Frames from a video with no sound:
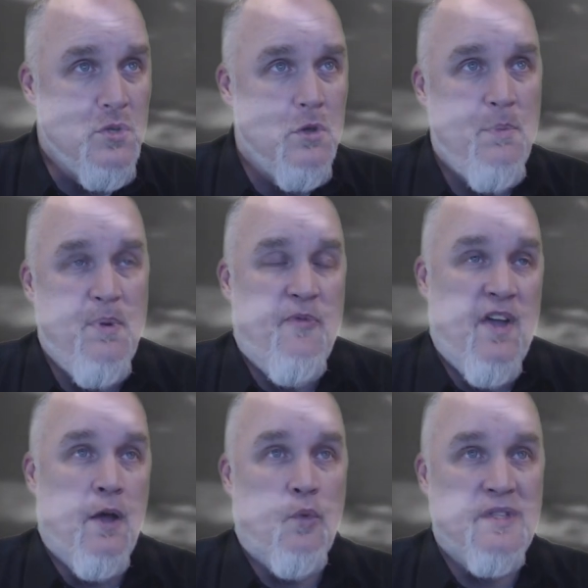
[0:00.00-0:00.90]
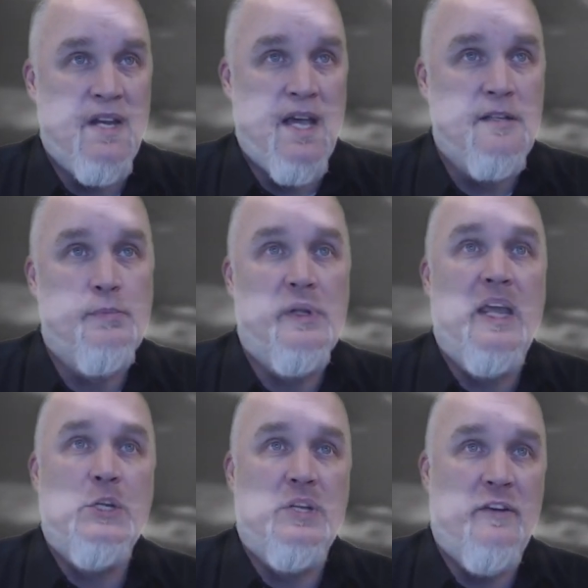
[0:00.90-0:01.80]
to be found was an
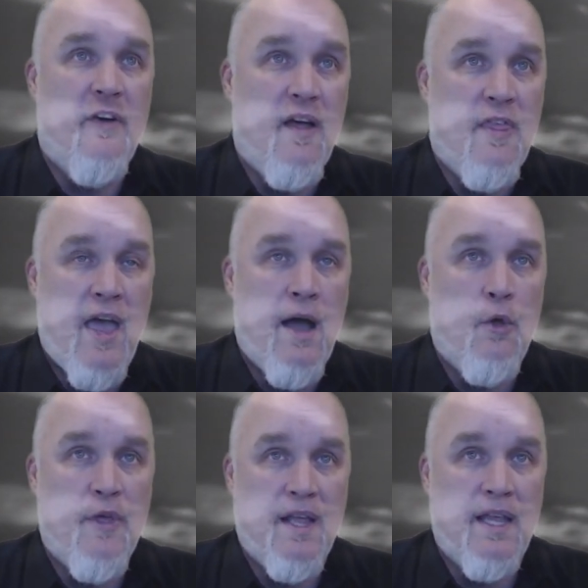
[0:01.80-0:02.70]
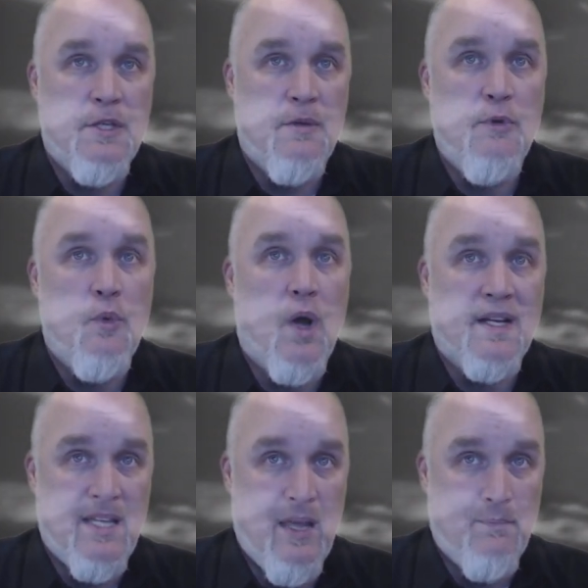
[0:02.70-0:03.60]
explanation of how the alleged
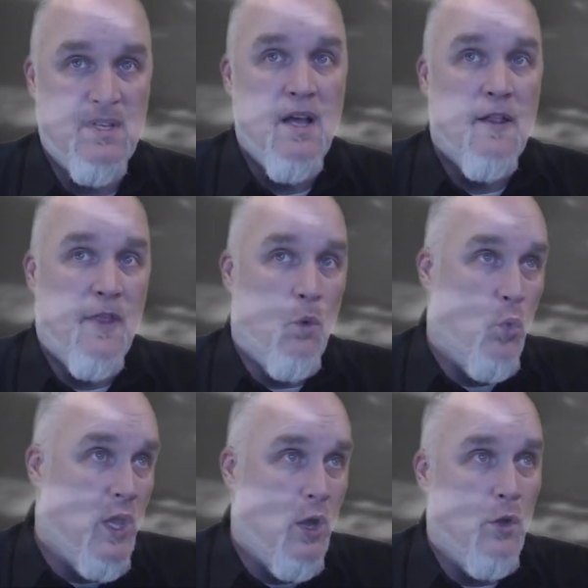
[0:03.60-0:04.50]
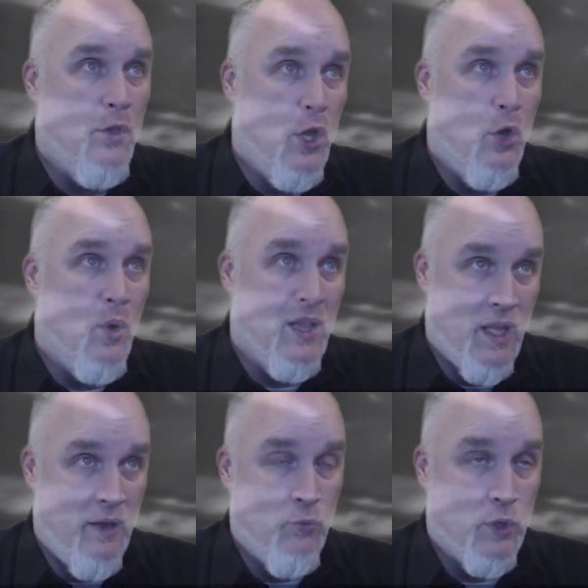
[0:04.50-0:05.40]
moonwalk tapes that we all know and
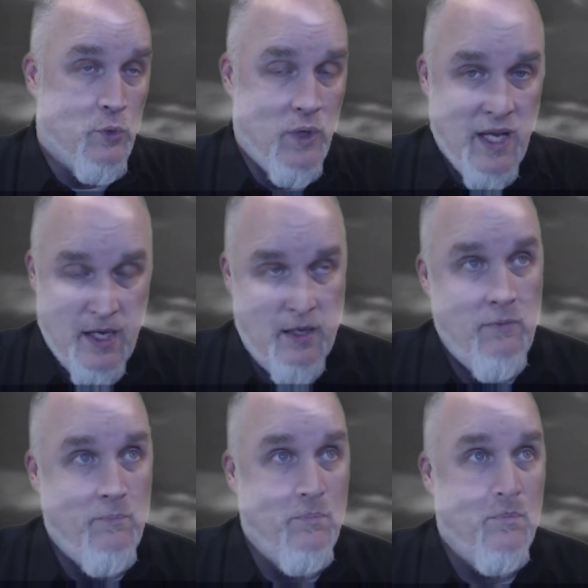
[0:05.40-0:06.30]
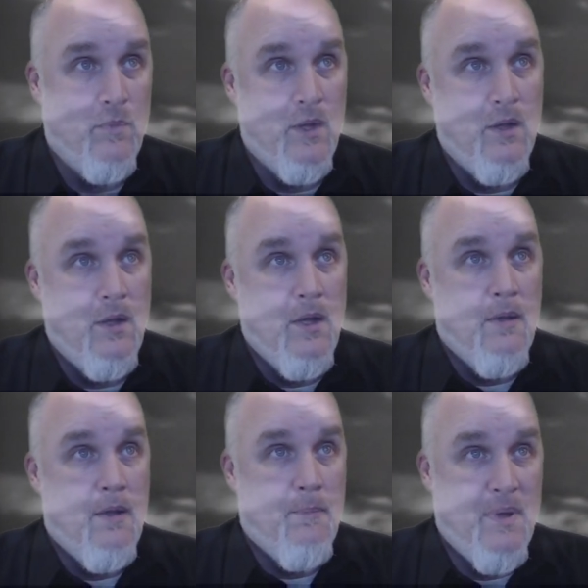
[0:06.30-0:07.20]
love were created.
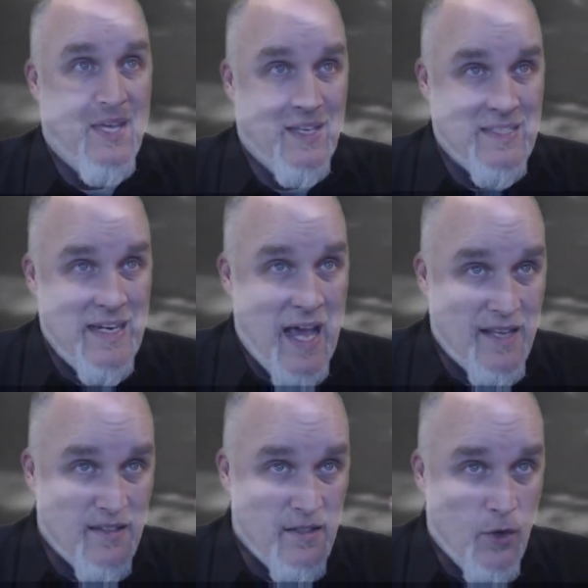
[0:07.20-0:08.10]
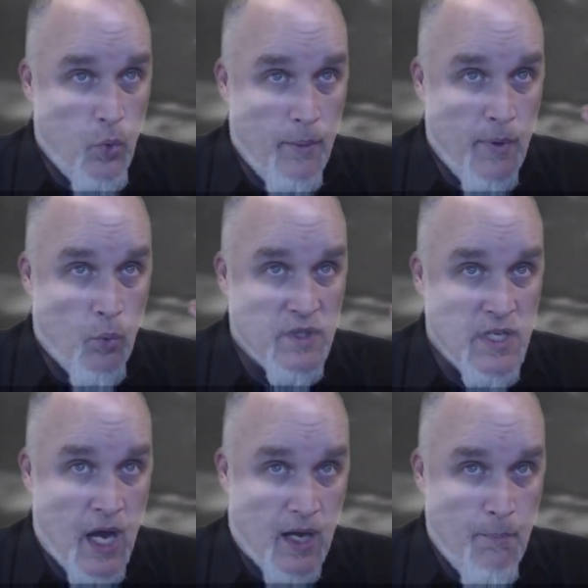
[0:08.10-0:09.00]
Because NASA's equipment was
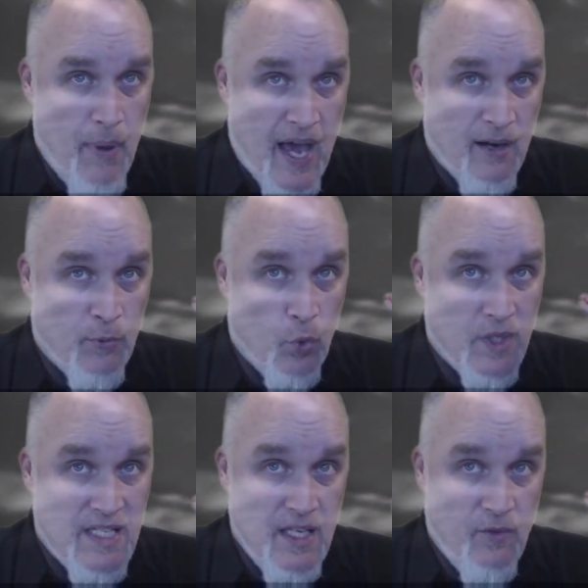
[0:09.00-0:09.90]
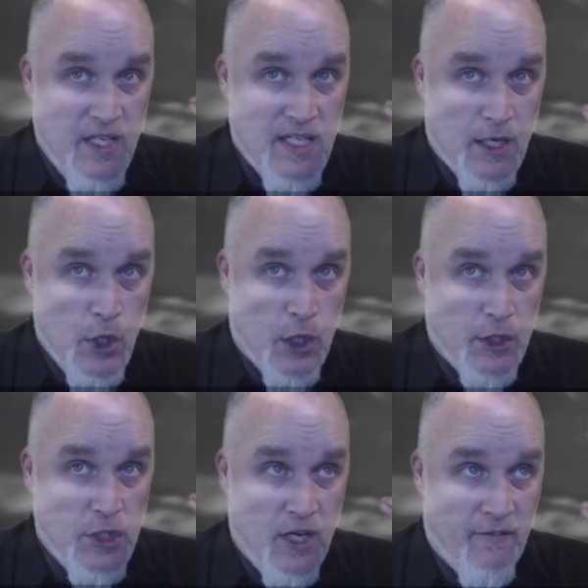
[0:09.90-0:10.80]
not compatible with TV
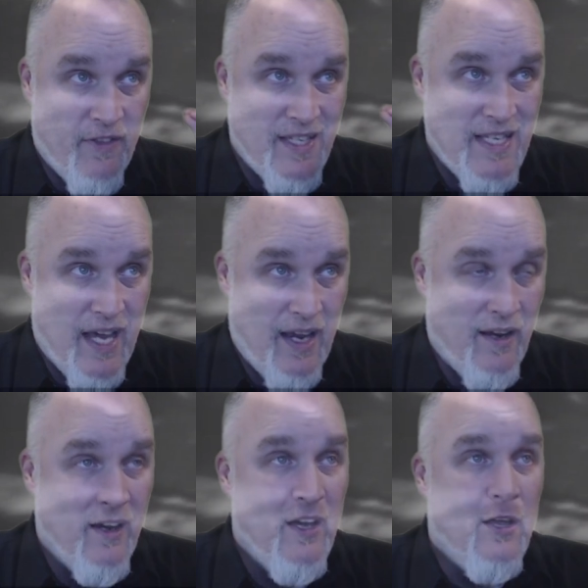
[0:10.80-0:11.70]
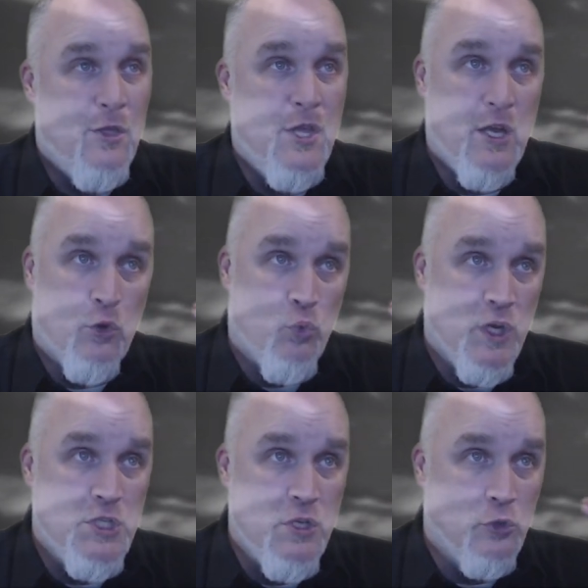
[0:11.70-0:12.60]
technology of the day, the
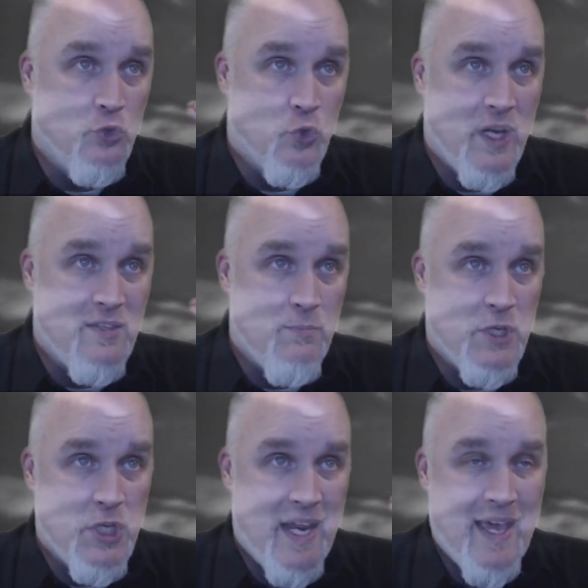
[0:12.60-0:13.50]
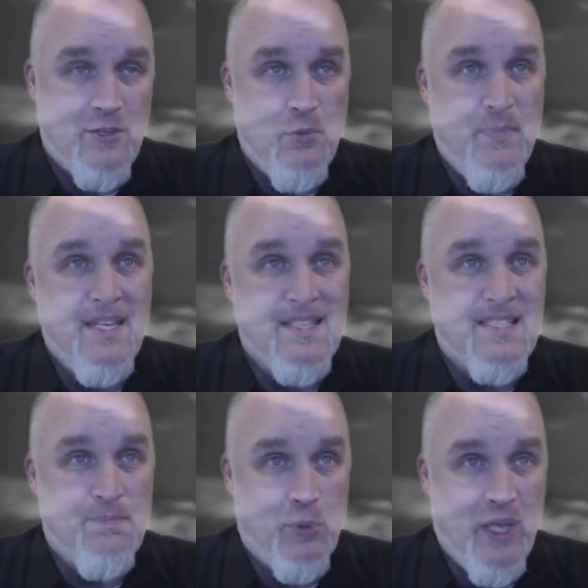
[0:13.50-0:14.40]
original transmission had to be
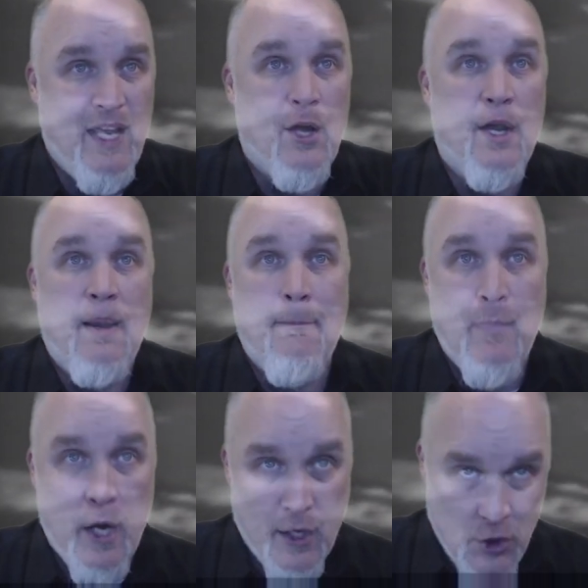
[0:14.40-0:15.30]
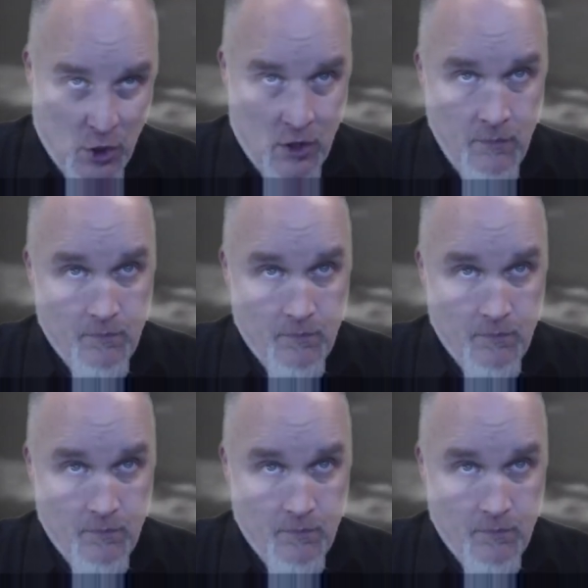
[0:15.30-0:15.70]
displayed on a monitor